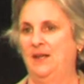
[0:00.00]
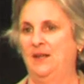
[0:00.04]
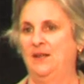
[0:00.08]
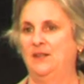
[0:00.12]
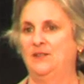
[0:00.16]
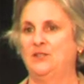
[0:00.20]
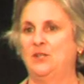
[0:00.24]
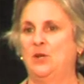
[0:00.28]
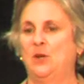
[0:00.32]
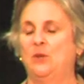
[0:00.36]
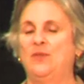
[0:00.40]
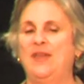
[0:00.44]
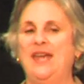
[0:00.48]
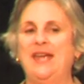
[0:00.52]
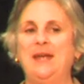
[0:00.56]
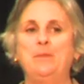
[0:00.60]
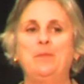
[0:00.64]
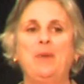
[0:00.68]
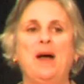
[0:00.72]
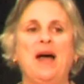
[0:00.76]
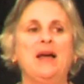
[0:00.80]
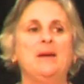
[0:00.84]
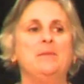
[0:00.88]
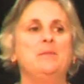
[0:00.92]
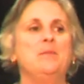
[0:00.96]
So they
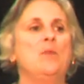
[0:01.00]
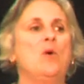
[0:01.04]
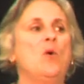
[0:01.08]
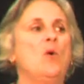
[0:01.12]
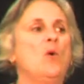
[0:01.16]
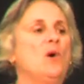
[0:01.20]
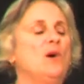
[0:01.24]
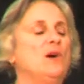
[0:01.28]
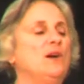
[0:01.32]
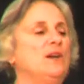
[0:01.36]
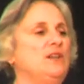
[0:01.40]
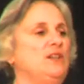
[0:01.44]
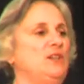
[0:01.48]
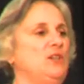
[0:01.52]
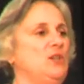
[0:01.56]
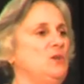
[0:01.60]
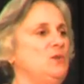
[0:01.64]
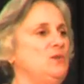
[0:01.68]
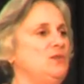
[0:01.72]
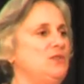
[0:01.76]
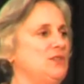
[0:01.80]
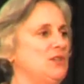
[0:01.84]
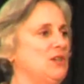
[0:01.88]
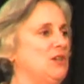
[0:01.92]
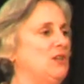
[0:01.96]
buy more
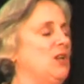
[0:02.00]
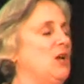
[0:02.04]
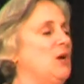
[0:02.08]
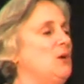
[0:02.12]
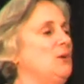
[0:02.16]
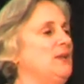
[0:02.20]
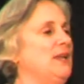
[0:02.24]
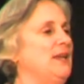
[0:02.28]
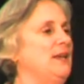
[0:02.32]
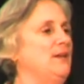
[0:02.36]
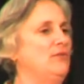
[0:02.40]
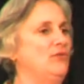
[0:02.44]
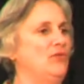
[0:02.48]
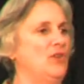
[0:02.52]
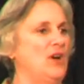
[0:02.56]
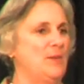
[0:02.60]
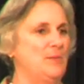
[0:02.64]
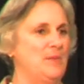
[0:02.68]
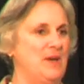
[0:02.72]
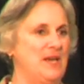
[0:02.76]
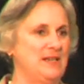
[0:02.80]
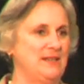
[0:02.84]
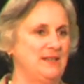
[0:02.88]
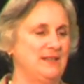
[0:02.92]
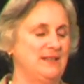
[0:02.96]
used clothing
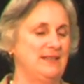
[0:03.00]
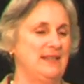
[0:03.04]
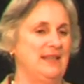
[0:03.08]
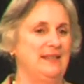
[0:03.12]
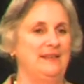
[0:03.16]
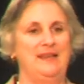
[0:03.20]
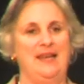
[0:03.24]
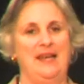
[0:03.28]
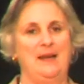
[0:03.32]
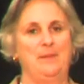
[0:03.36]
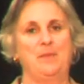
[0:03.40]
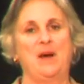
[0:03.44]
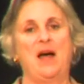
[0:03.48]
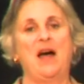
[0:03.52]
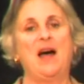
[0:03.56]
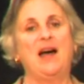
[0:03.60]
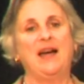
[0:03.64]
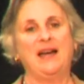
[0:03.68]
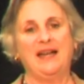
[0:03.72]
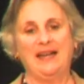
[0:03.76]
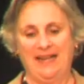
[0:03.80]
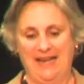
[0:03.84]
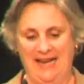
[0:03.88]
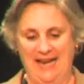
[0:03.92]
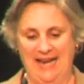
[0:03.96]
from us than they
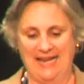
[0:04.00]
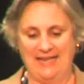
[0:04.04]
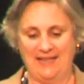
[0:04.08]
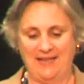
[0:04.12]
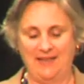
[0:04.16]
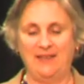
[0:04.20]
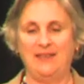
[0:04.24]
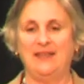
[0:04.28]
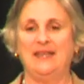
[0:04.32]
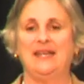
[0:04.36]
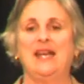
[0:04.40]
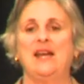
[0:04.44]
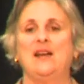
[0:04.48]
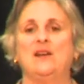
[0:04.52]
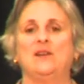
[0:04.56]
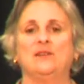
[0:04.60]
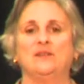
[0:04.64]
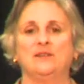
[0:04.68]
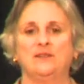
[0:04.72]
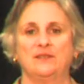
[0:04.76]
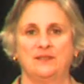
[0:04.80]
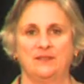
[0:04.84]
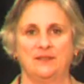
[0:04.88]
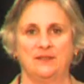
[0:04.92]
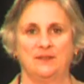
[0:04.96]
buy anything
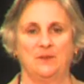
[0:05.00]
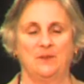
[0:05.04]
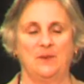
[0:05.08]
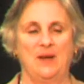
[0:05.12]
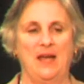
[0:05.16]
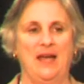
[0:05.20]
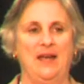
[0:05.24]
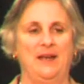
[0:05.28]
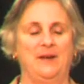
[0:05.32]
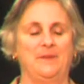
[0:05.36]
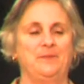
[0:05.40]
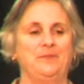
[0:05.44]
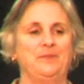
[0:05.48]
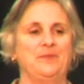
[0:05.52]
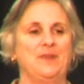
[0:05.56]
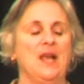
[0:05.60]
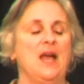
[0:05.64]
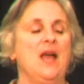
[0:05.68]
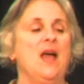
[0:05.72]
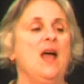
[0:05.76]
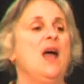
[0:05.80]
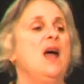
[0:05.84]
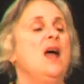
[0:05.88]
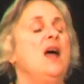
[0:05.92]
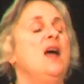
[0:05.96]
else. Okay.
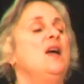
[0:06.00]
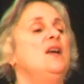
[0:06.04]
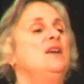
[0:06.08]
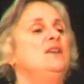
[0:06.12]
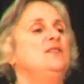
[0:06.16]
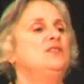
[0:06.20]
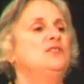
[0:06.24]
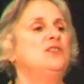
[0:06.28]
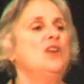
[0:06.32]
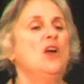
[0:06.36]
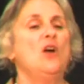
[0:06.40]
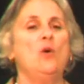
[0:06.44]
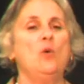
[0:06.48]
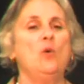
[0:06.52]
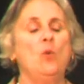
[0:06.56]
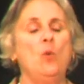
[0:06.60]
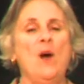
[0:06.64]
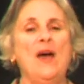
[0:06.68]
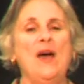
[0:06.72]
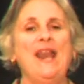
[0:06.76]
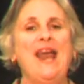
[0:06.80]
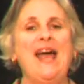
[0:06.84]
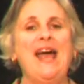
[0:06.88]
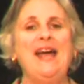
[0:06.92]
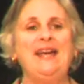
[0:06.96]
So
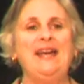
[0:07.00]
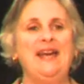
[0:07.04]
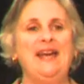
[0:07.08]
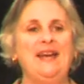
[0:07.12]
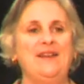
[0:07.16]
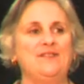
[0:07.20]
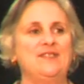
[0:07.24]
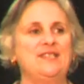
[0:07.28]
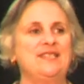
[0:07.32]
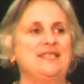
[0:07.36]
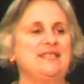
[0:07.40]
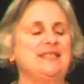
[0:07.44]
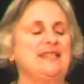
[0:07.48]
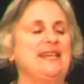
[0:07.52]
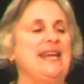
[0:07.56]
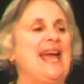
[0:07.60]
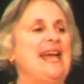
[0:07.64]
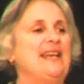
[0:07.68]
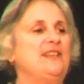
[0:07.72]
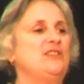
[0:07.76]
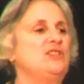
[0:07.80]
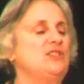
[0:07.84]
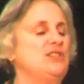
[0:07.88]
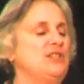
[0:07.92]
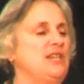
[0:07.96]
what I have
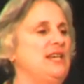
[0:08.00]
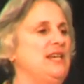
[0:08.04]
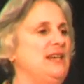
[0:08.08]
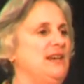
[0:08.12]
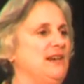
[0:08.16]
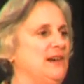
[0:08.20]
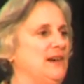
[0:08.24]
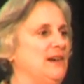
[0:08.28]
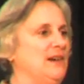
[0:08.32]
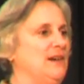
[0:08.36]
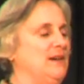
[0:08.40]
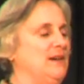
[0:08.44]
sketched here